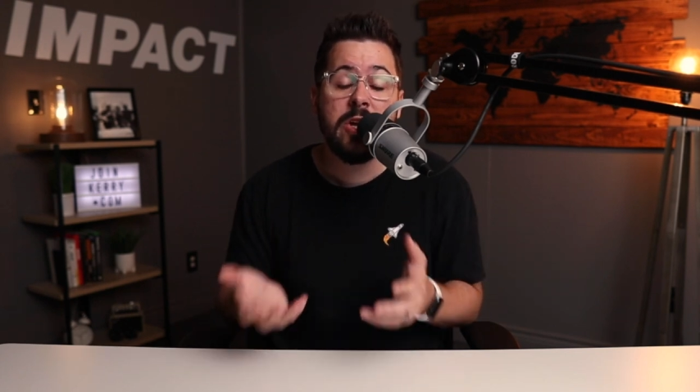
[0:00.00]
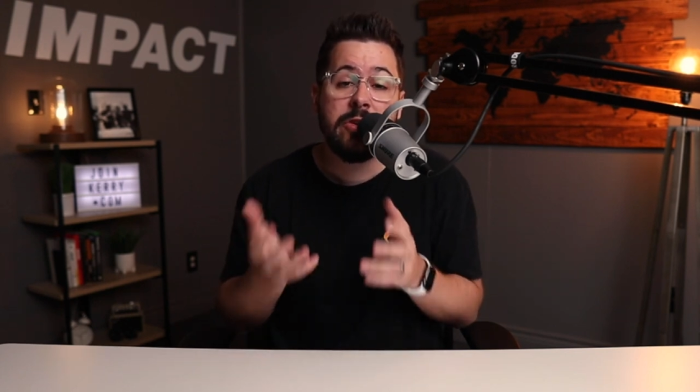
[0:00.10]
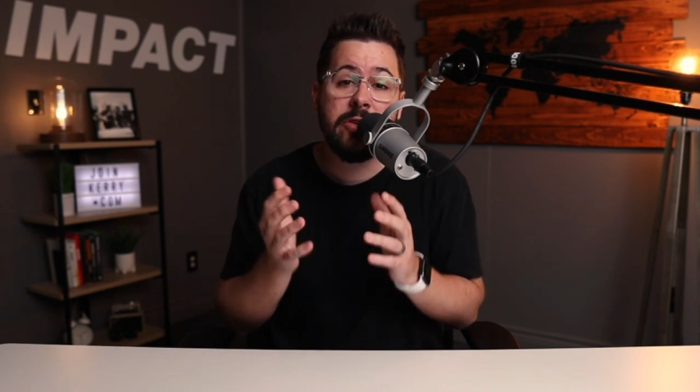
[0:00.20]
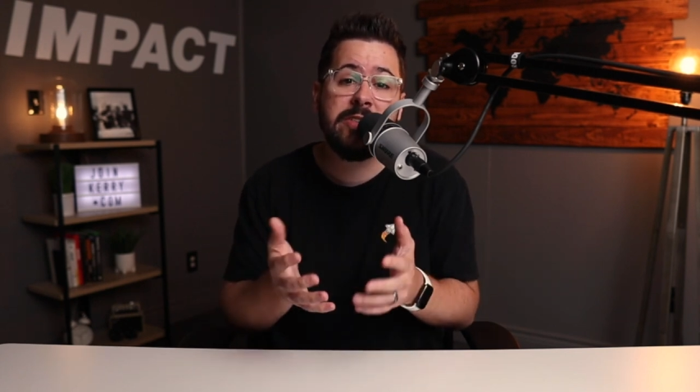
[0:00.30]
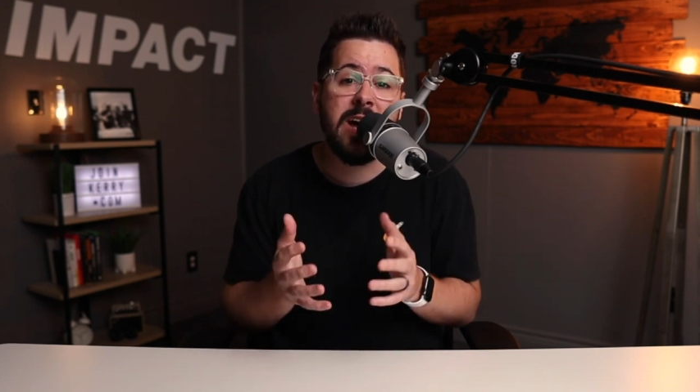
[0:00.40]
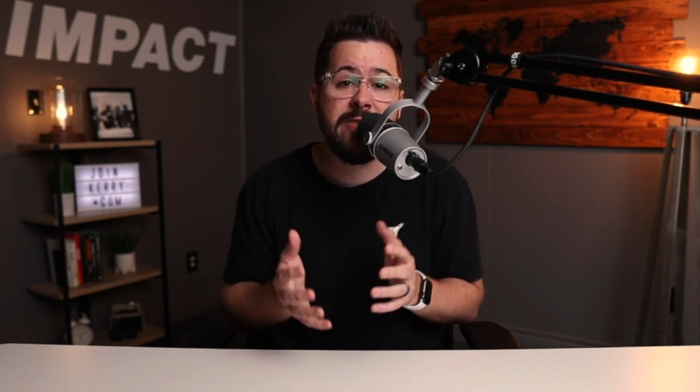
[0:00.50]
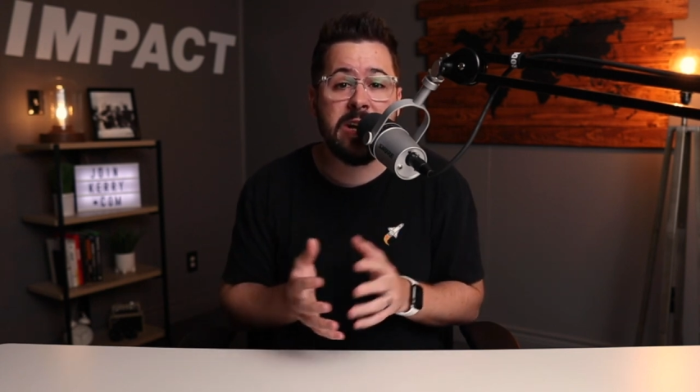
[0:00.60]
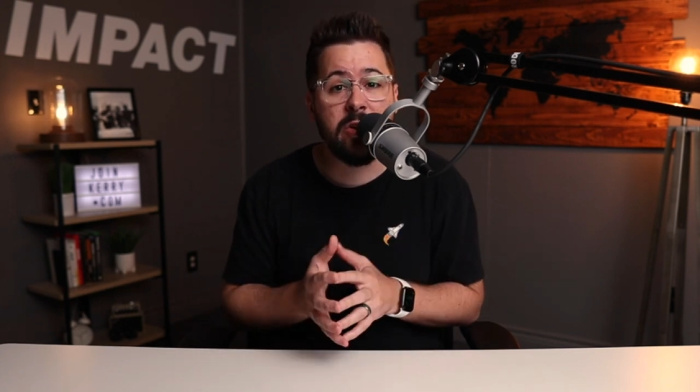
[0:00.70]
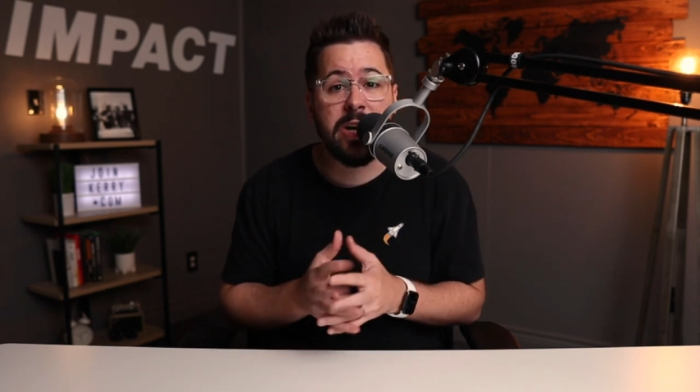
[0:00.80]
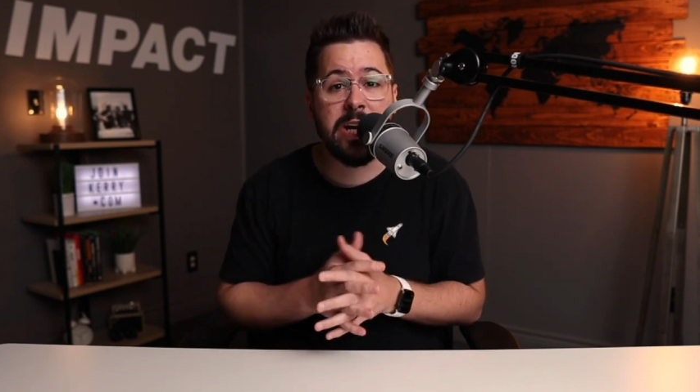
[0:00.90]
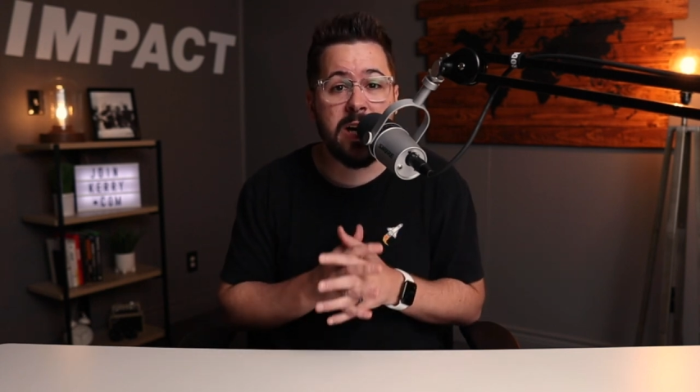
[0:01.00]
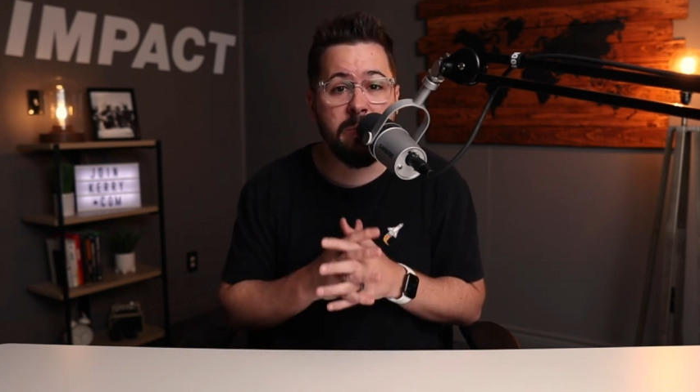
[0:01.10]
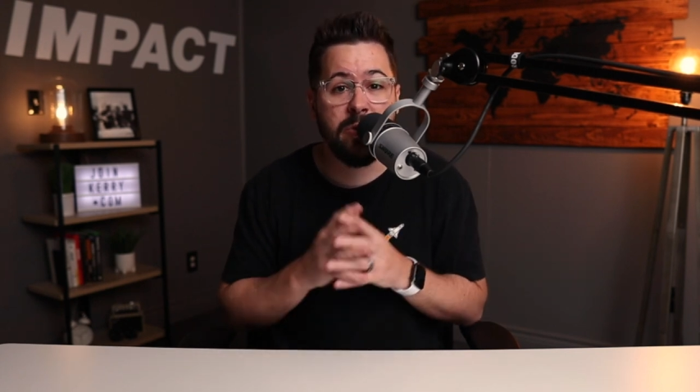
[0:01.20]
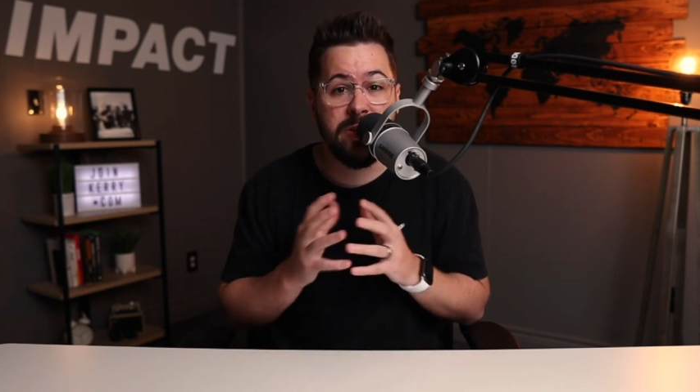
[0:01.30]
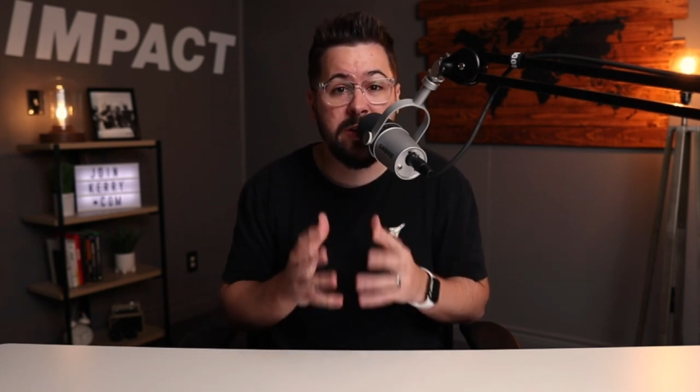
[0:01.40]
So let's dive in and look at a
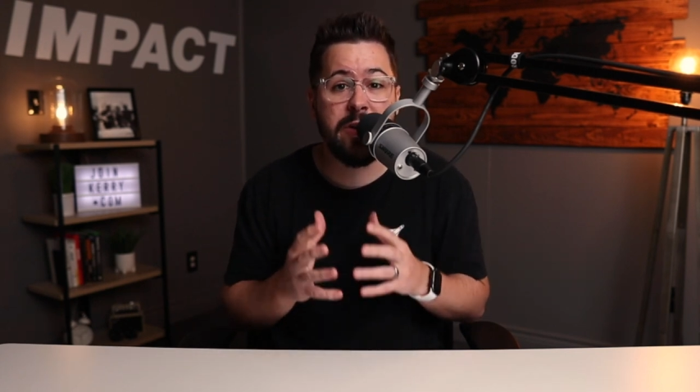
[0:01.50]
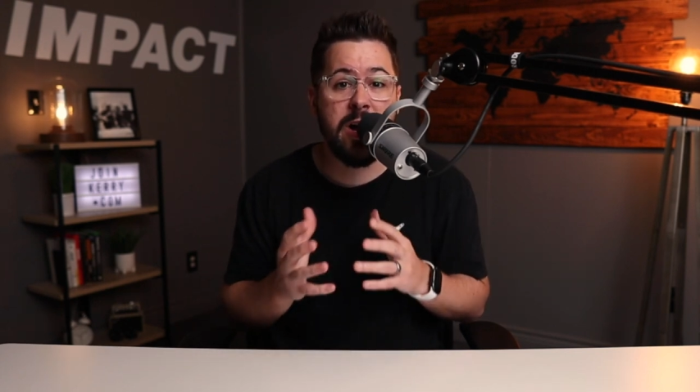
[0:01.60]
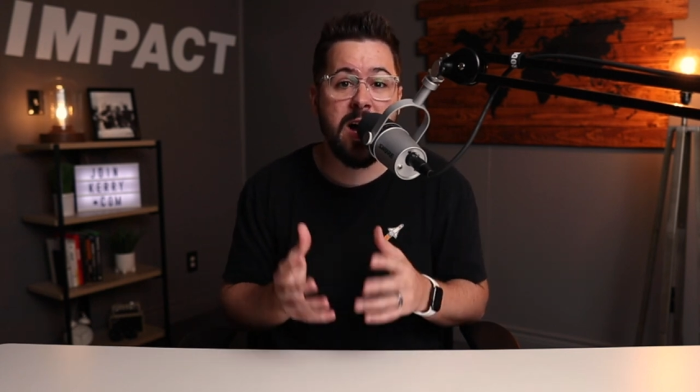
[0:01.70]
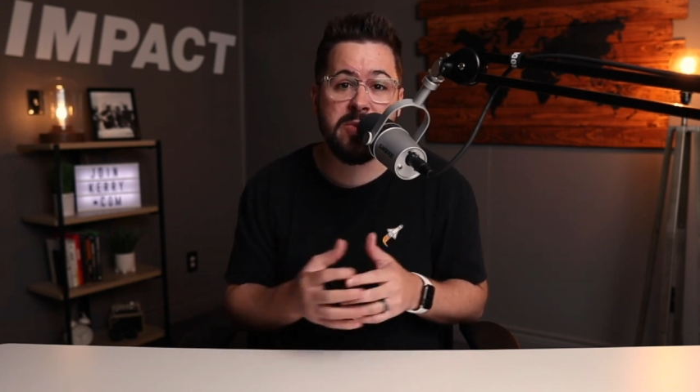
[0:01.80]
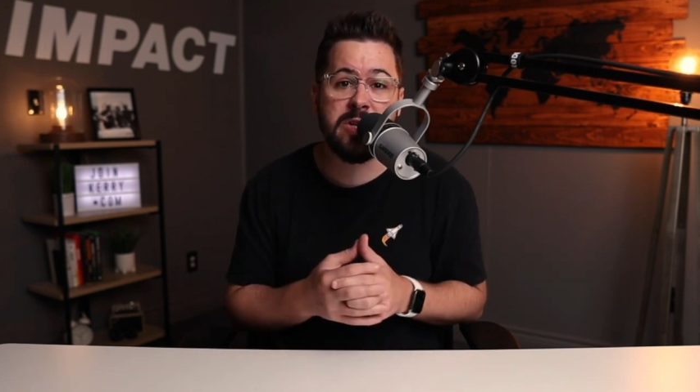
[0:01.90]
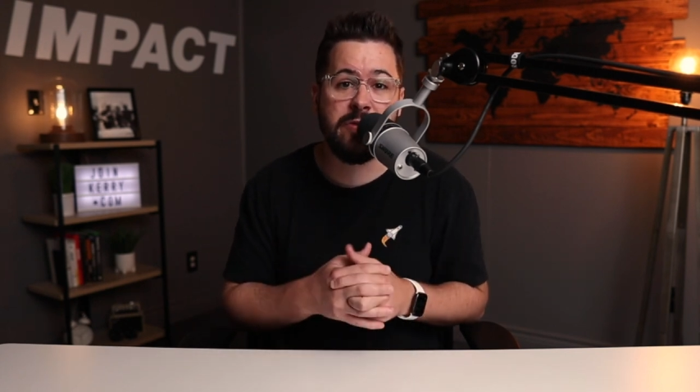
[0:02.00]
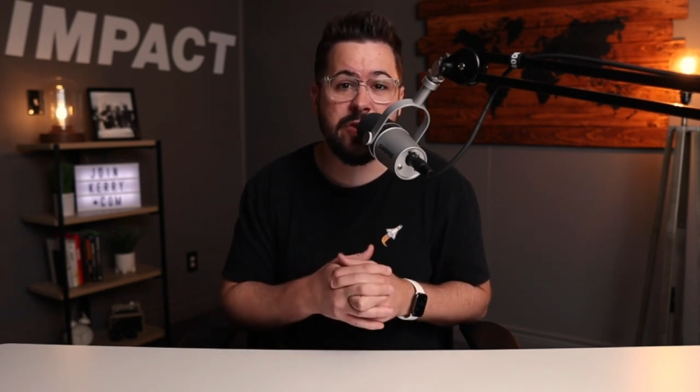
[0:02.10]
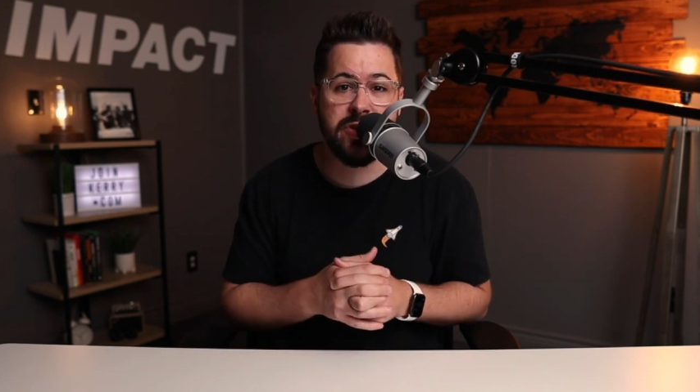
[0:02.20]
couple different options for